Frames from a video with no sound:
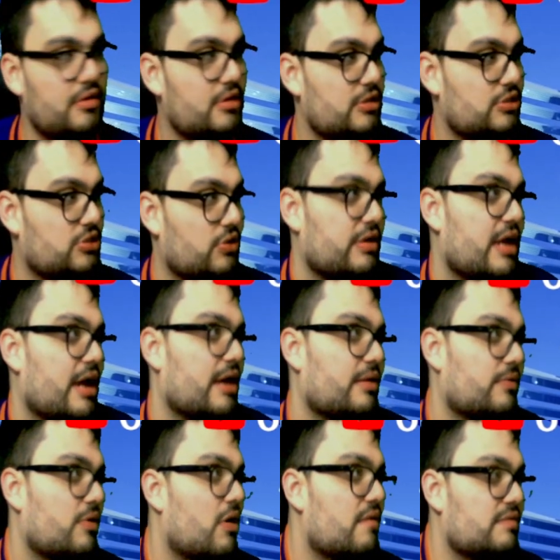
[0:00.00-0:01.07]
So yeah,
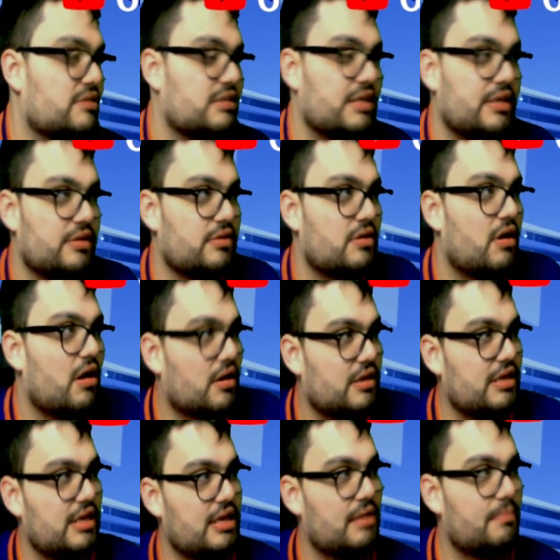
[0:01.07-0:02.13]
obviously in
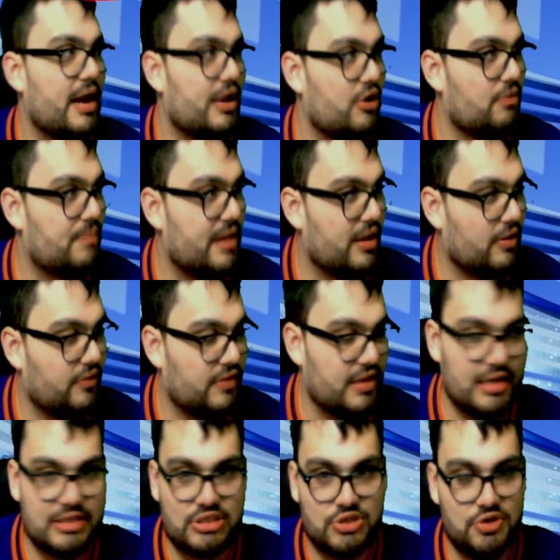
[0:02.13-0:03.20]
hockey, a minor penalty
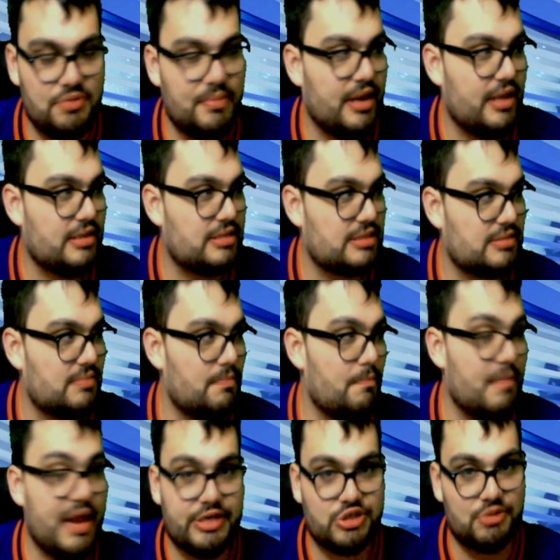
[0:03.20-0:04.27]
is 2 minutes,
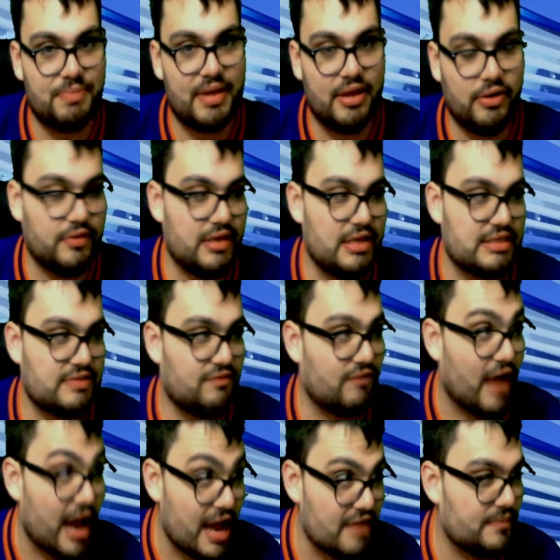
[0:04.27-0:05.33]
major penalty is
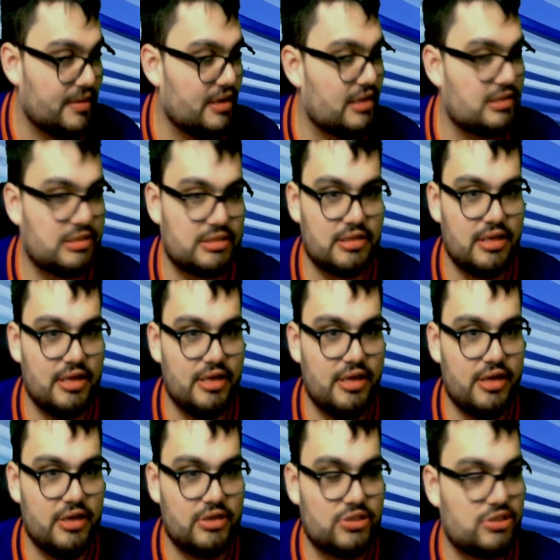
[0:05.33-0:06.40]
5 minutes.
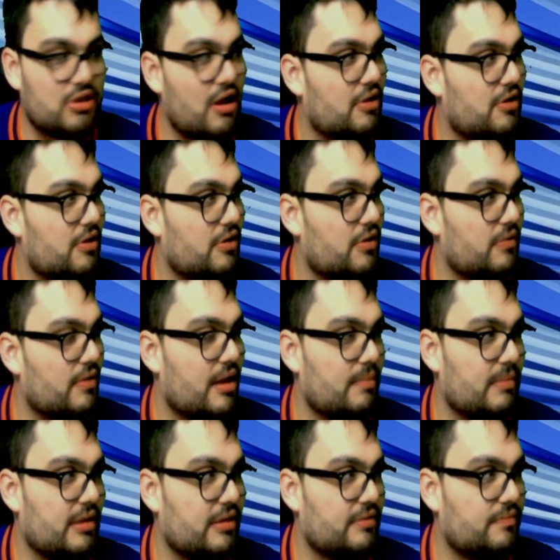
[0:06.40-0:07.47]
Soccer, I
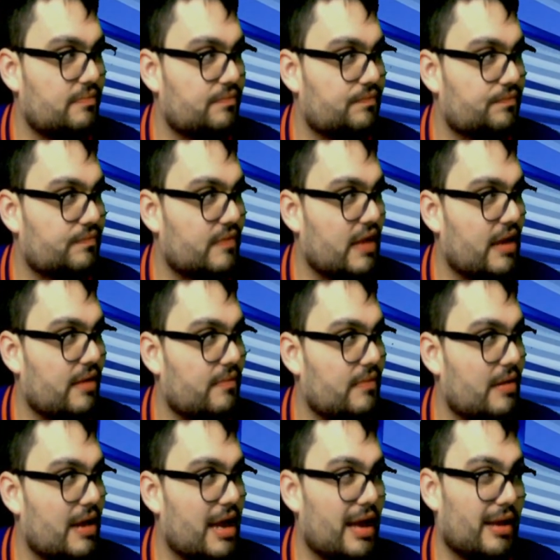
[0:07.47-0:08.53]
mean,
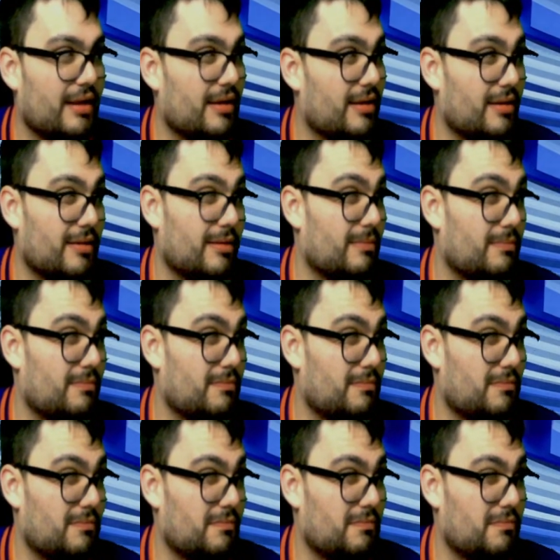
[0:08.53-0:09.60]
I
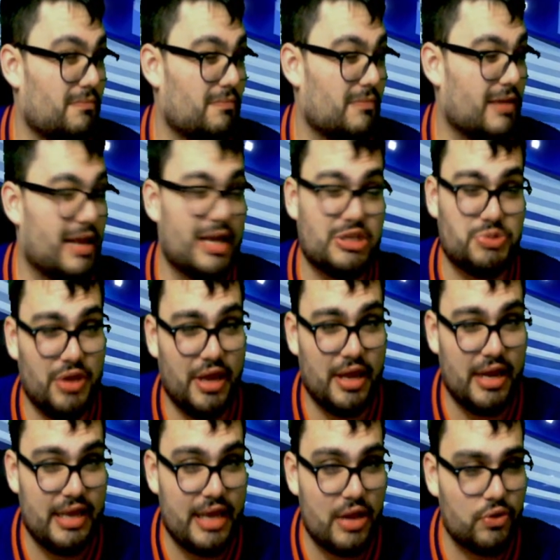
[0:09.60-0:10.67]
guess when you get
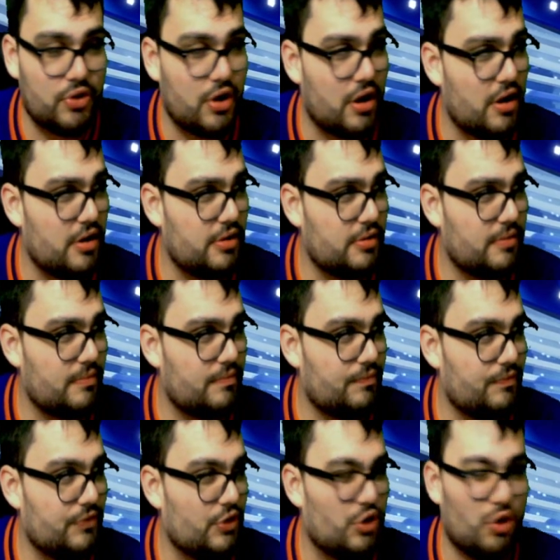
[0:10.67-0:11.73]
a yellow card,
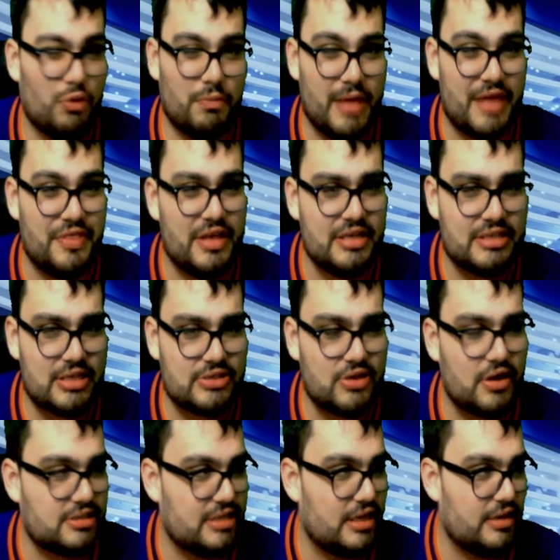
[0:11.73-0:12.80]
you don't, I think
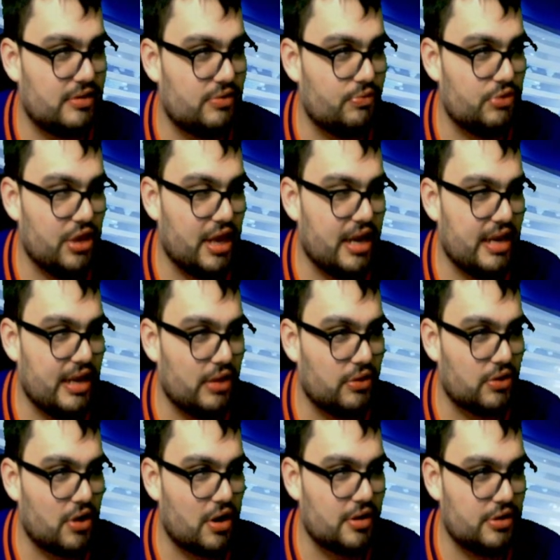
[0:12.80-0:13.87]
Cesar said, when you get a yellow
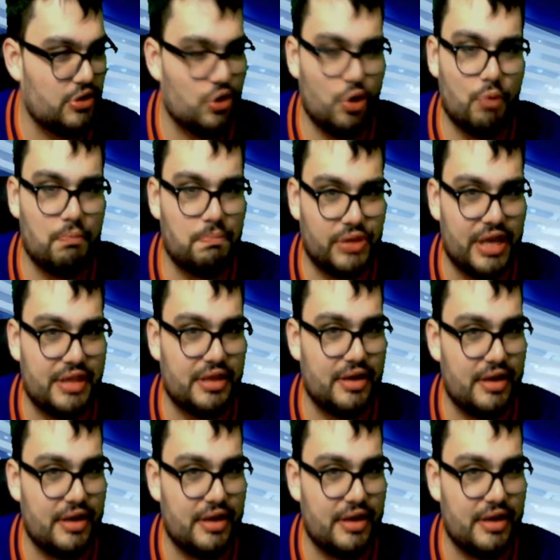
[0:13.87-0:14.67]
card, you don't play the